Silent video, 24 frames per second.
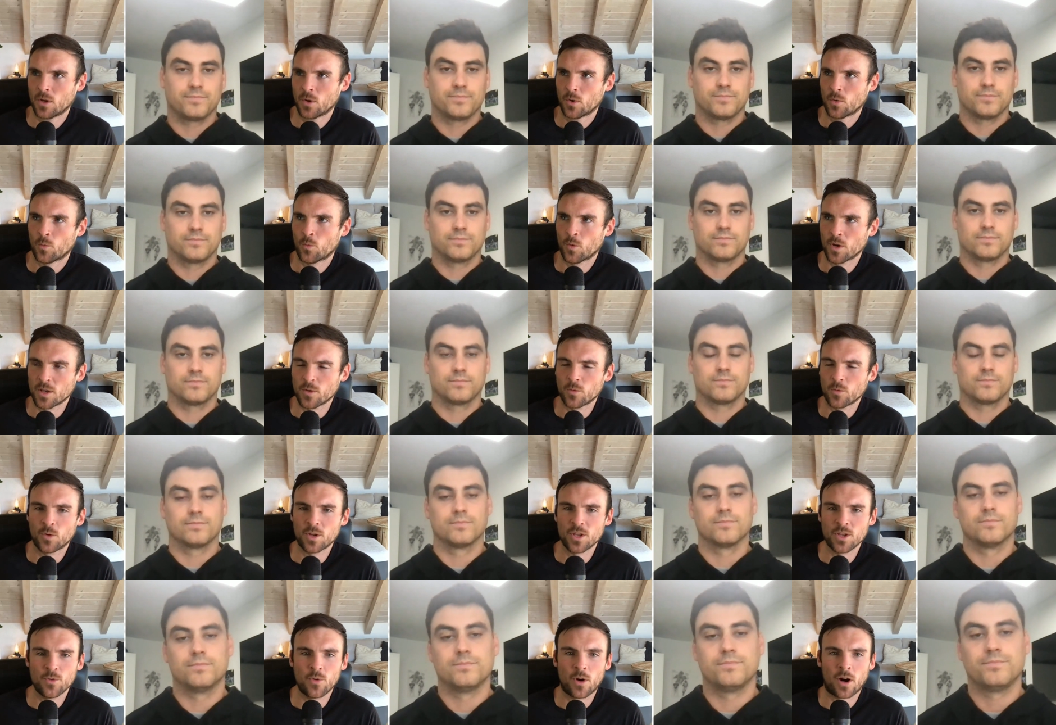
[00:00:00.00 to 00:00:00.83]
Speaker 1: when
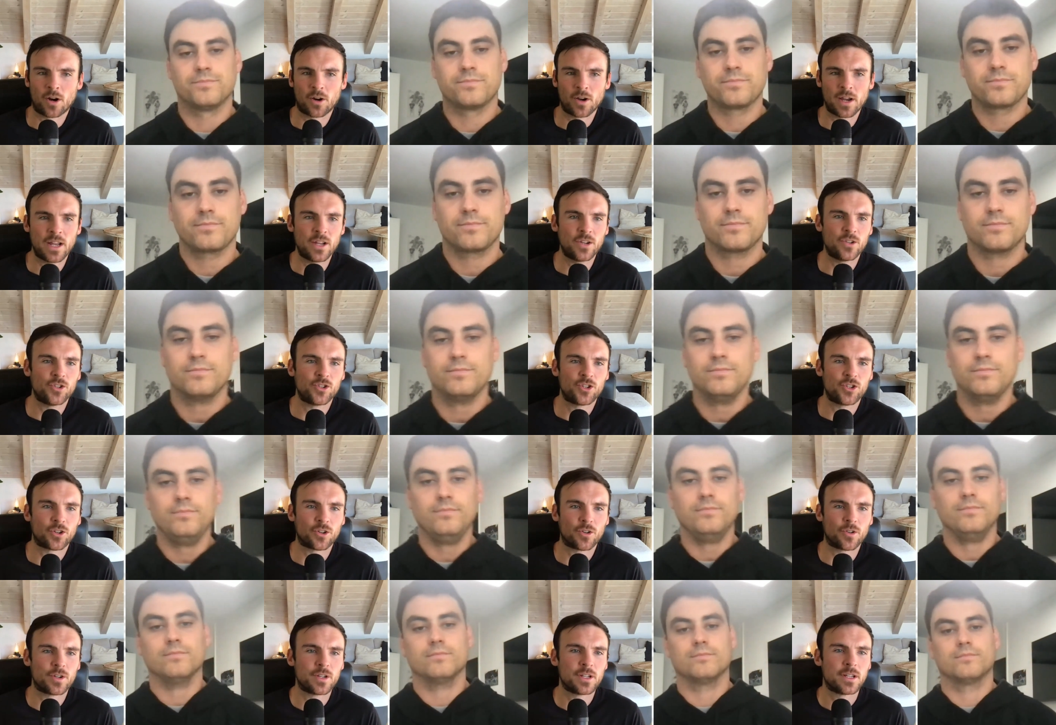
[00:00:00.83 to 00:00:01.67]
when you are
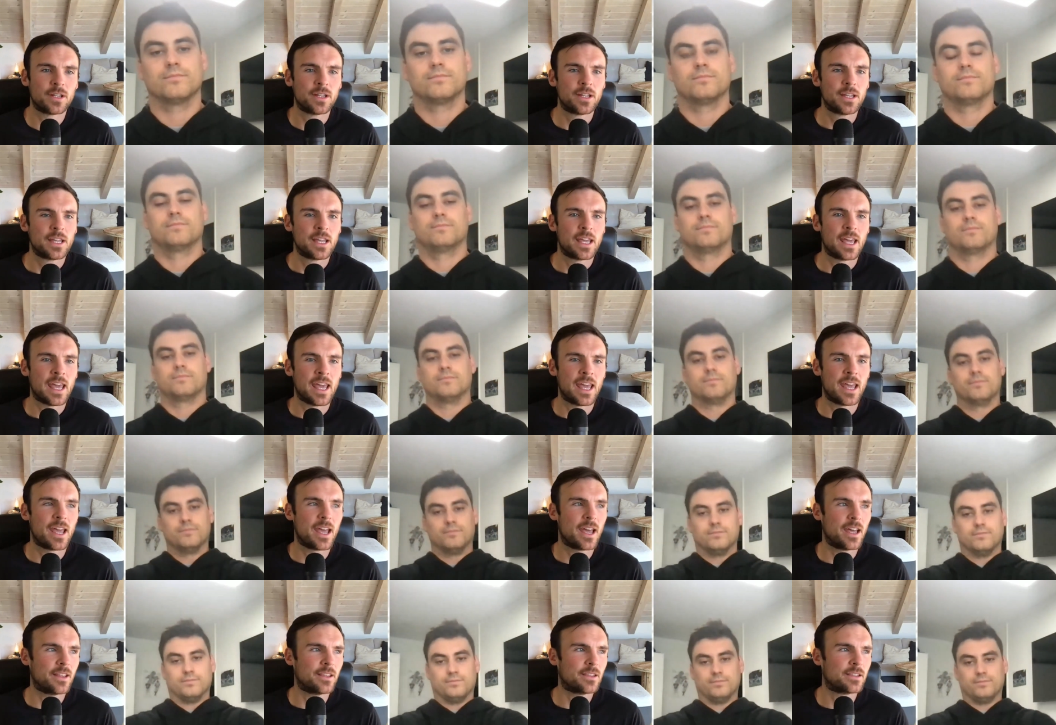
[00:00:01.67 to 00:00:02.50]
injured
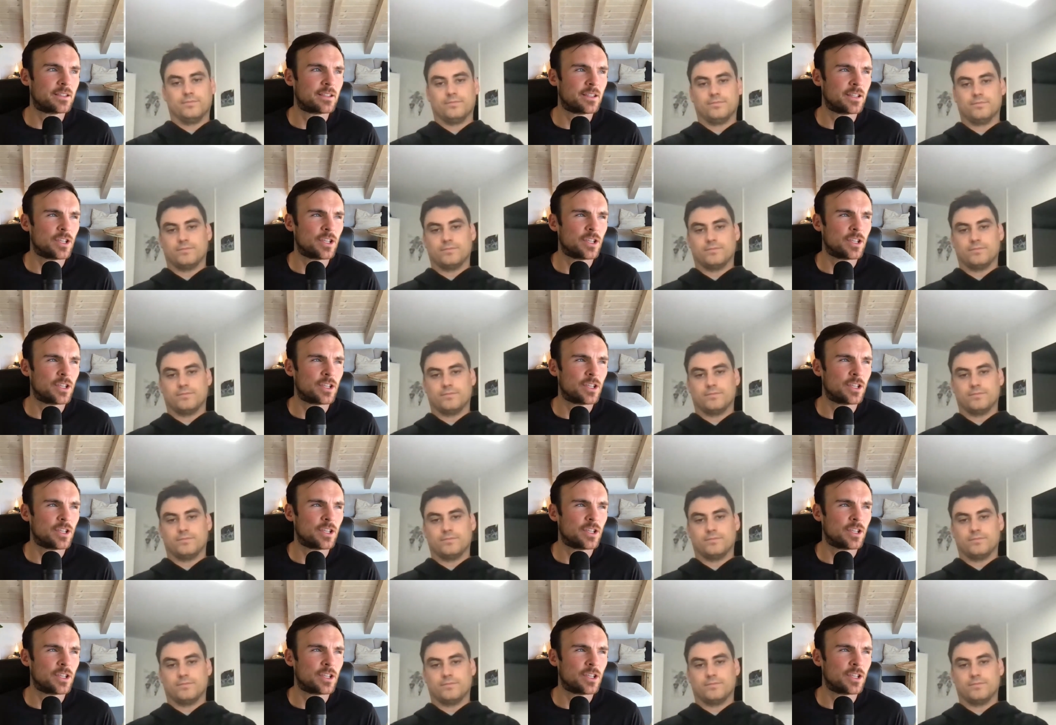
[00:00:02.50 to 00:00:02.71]
and